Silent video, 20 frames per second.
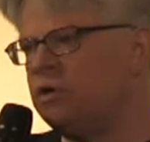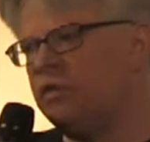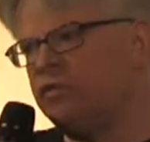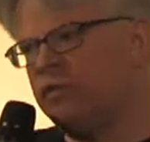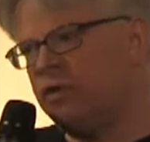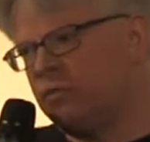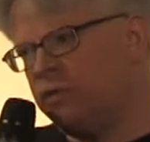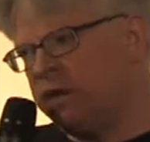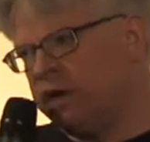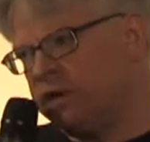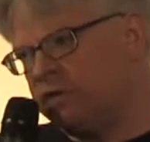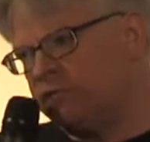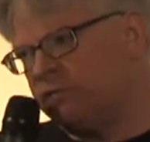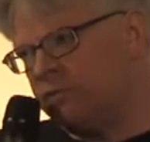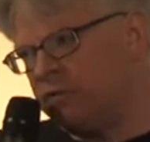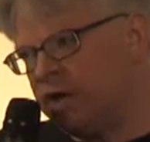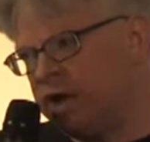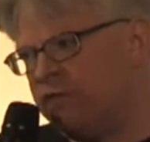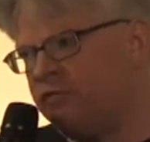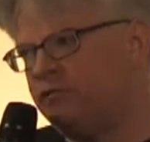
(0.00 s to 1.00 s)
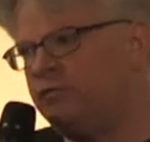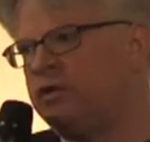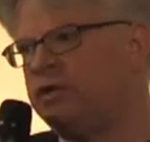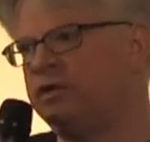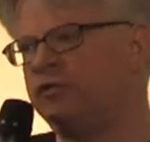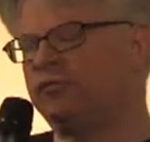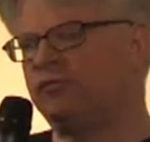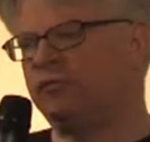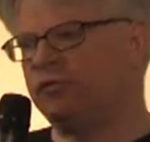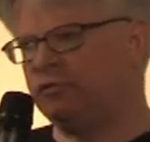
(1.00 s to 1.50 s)
although we give away
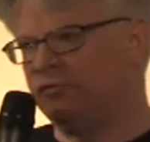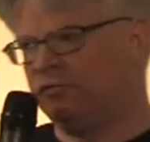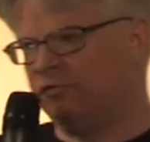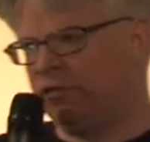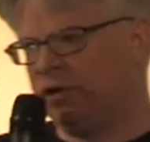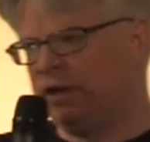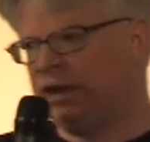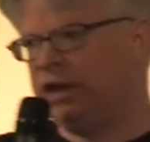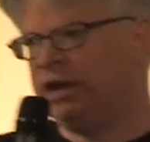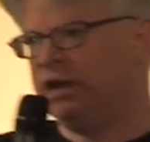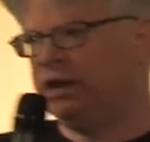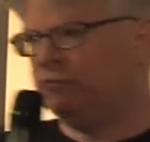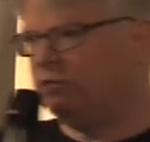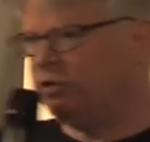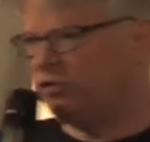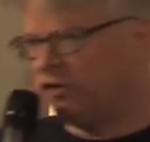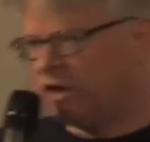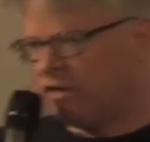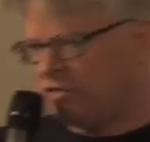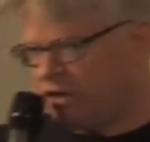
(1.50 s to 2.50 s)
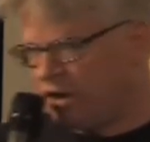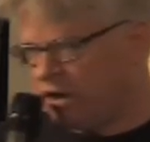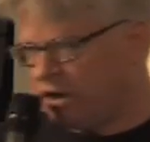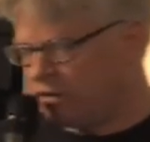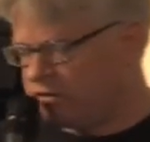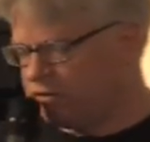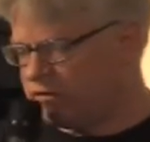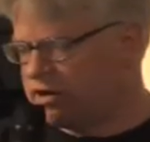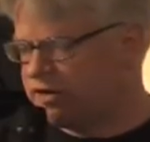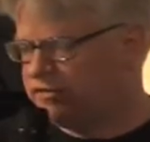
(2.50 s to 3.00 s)
footage for free, which I think
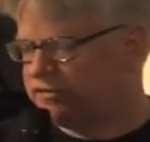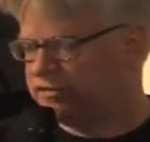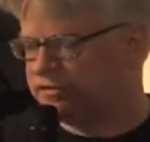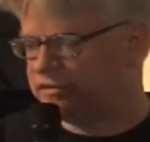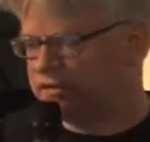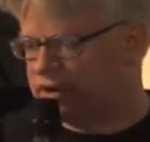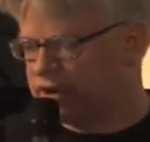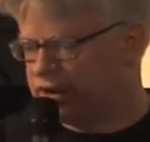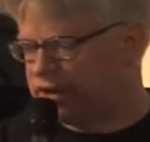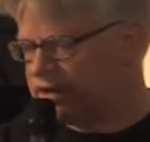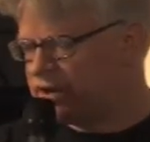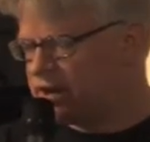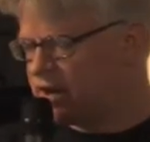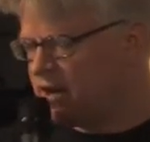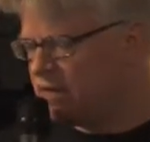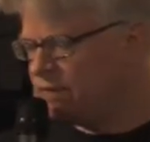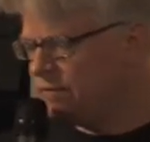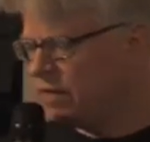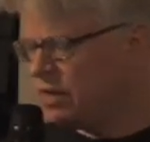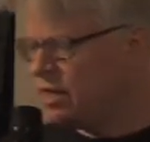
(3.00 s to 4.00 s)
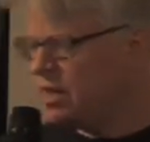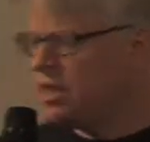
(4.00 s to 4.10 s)
increases our income,